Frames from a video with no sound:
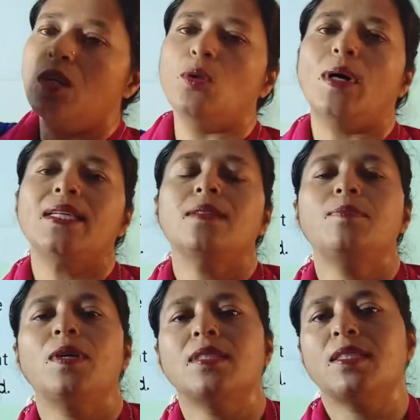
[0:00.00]
quite
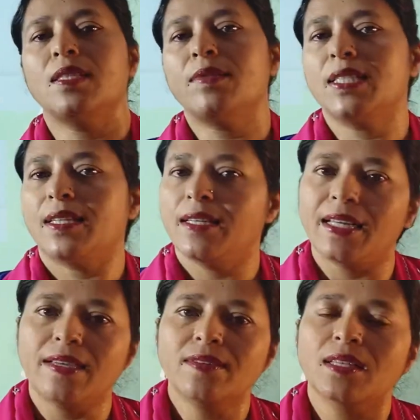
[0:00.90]
important in our daily
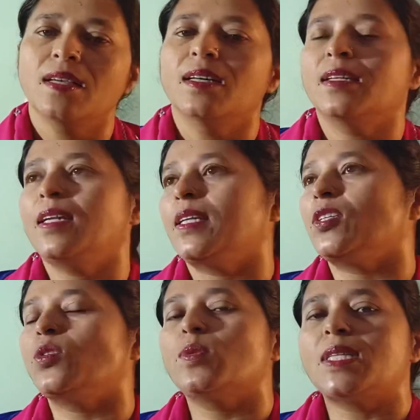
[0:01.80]
lives.
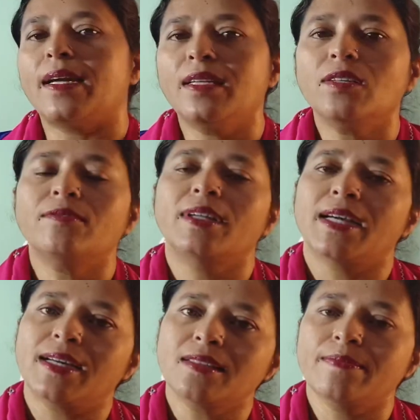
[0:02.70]
related to study of
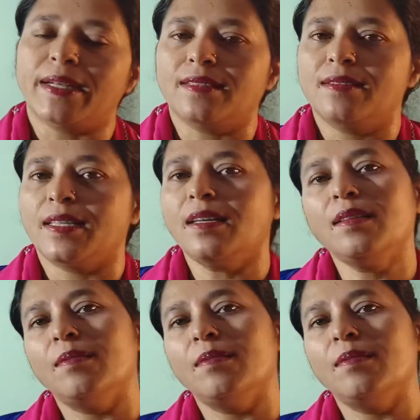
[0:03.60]
glass, metals and